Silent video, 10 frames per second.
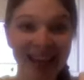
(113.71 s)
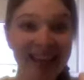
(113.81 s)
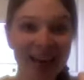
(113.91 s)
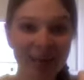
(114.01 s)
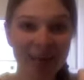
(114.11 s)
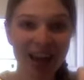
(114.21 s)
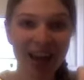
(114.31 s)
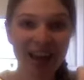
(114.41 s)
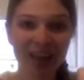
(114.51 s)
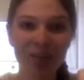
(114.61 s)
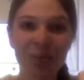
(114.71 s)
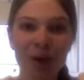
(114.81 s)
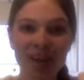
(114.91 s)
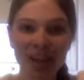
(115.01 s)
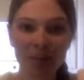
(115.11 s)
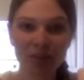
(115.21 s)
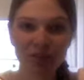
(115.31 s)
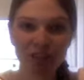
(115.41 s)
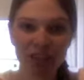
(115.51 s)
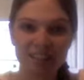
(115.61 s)
And now I'm going to add in 1 cup
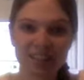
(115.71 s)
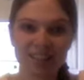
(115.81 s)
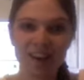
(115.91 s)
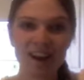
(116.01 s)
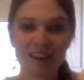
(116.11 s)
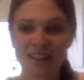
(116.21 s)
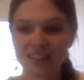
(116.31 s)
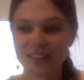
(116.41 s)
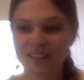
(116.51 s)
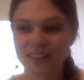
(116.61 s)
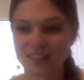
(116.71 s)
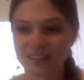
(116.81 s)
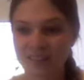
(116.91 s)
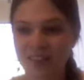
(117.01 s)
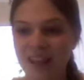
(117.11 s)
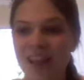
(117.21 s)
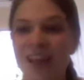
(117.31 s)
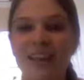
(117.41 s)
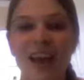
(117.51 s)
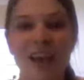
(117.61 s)
of chicken stock
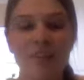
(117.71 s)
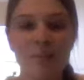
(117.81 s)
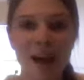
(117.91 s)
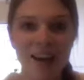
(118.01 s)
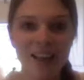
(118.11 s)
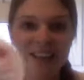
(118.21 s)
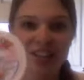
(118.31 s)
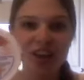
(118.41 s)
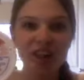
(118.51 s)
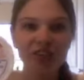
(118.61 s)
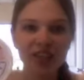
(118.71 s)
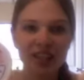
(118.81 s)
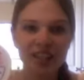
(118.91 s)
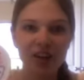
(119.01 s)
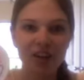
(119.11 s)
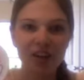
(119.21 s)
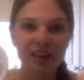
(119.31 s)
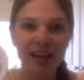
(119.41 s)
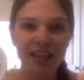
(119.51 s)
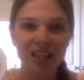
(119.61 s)
and half a package of Philadelphia
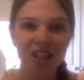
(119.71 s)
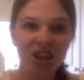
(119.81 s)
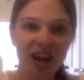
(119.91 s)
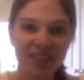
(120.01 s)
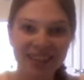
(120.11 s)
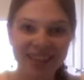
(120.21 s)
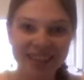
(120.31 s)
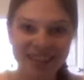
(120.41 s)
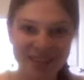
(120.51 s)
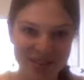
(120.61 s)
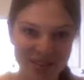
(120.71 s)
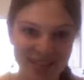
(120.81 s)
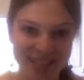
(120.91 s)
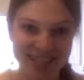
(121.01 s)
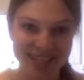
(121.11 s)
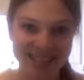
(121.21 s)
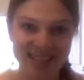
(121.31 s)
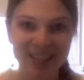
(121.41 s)
Light chive and onion cream cheese.